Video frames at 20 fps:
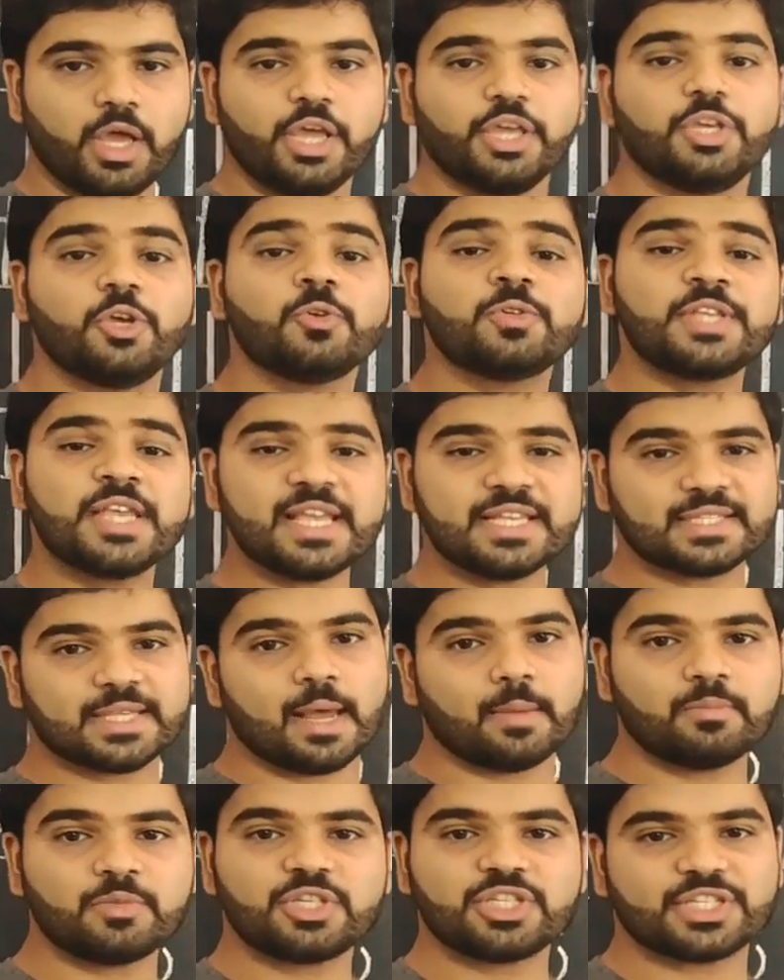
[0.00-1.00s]
using
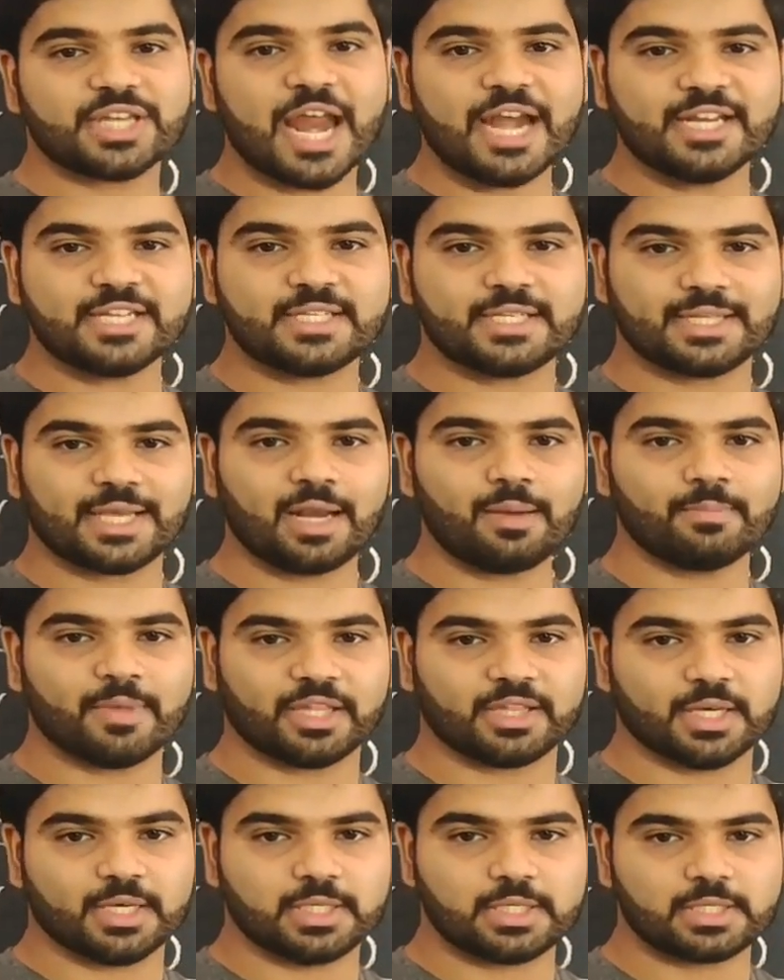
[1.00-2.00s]
some statistical
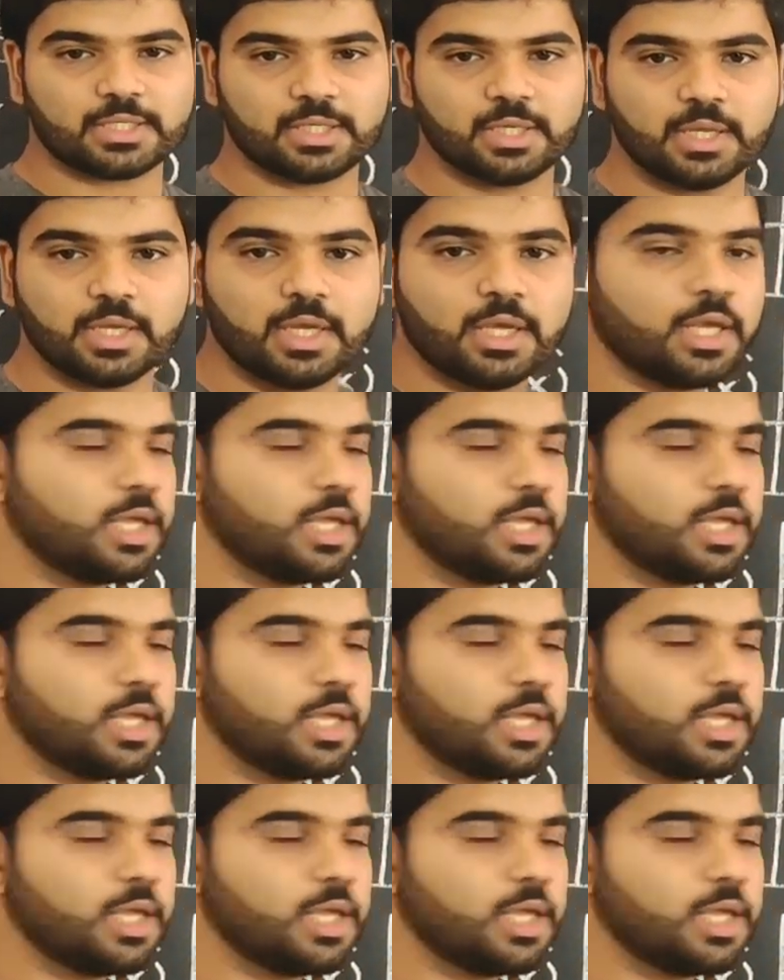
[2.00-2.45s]
methods.